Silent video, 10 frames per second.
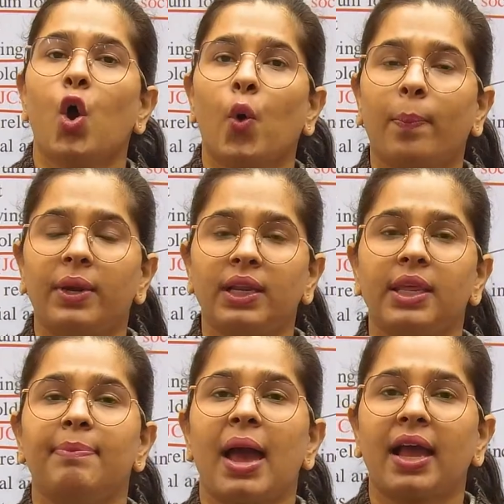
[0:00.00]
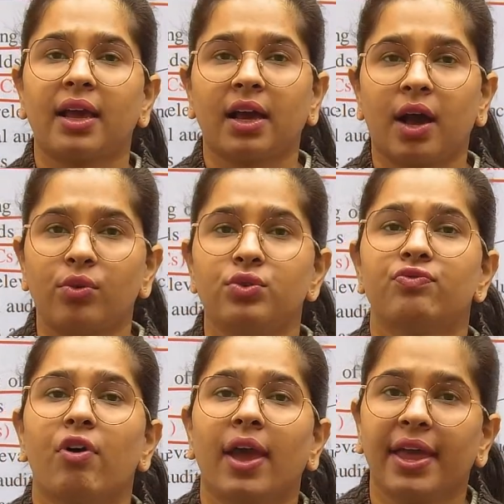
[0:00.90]
opened the bank accounts
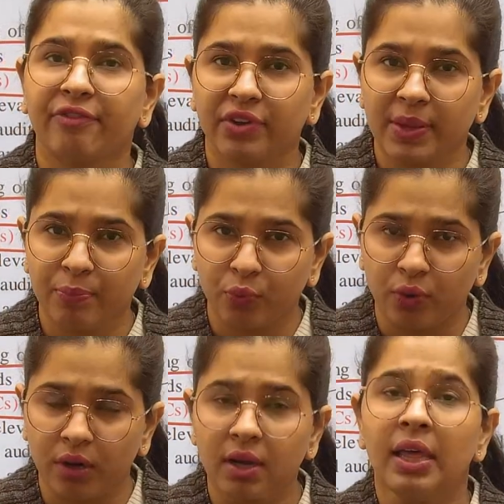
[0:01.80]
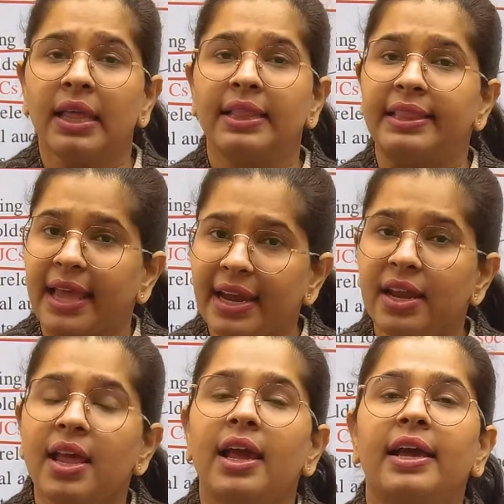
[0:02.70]
for every poor.
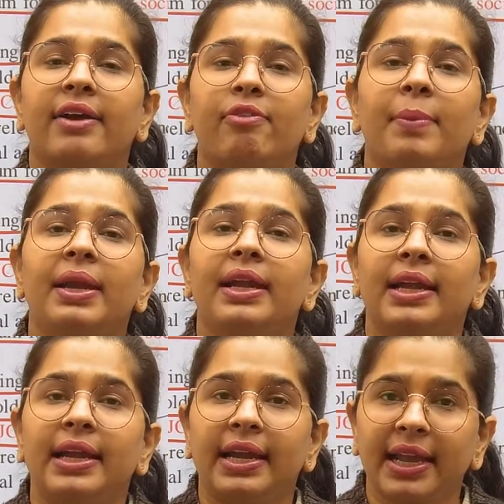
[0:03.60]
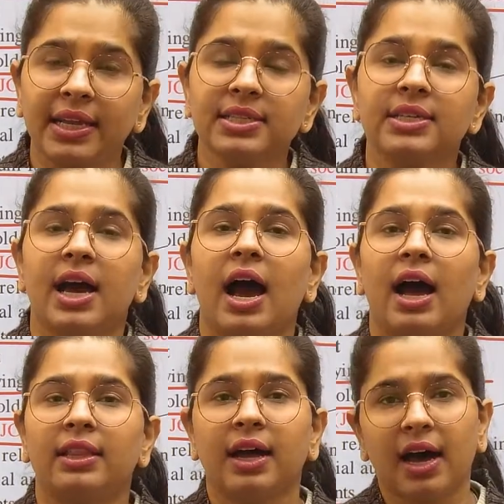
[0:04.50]
Then government linked
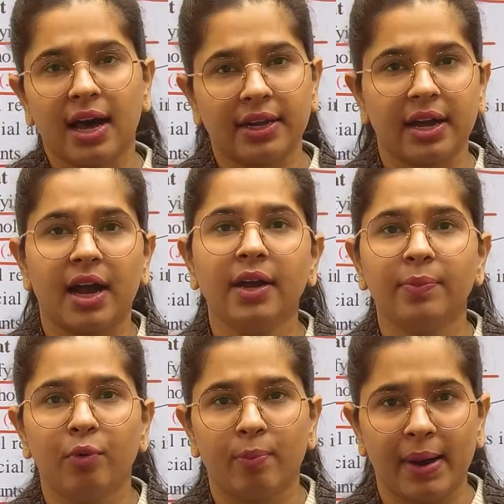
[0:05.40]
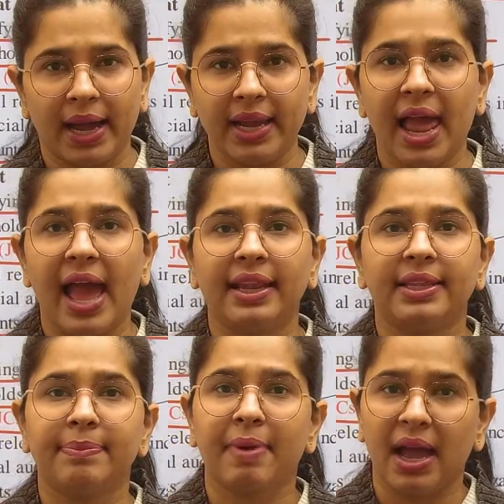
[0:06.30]
Aadhaar card, mobile
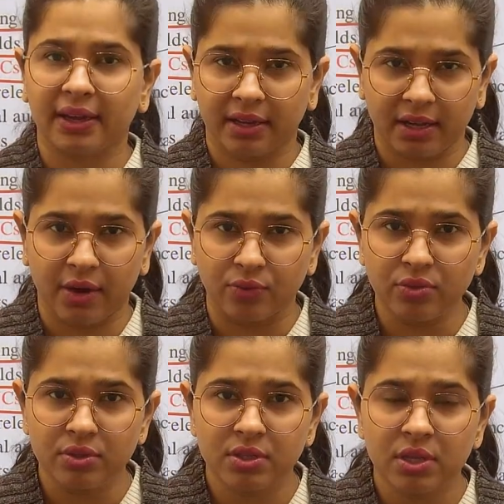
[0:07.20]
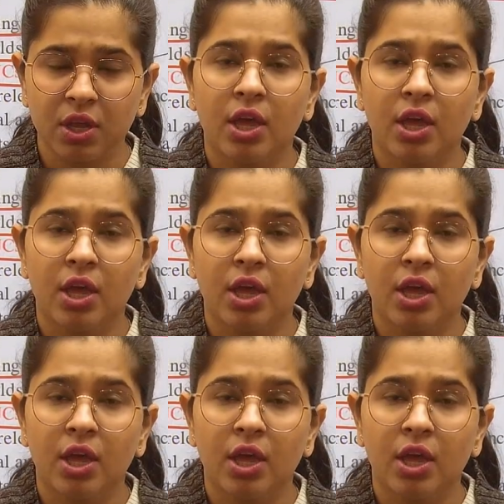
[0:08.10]
and the bank accounts,